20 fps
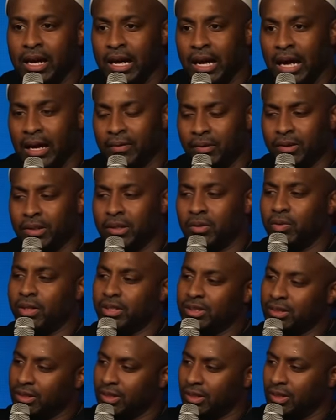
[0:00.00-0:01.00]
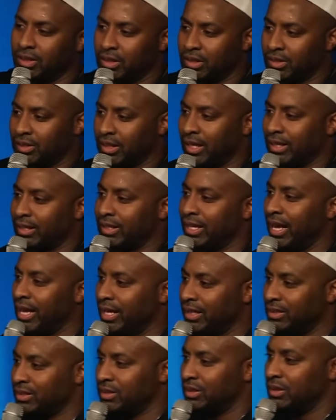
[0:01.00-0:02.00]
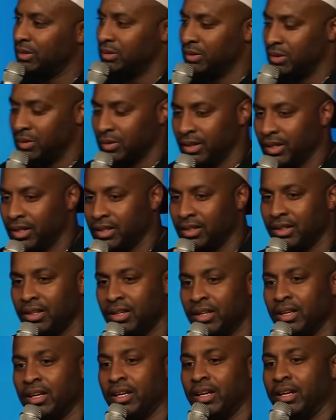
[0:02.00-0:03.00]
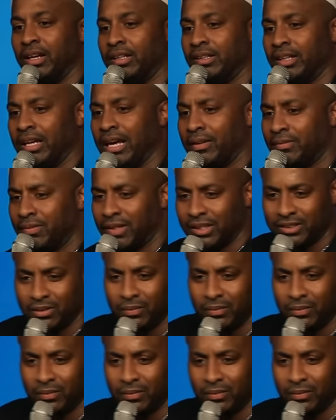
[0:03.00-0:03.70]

I've only recently learned that I can still donate, and they have like some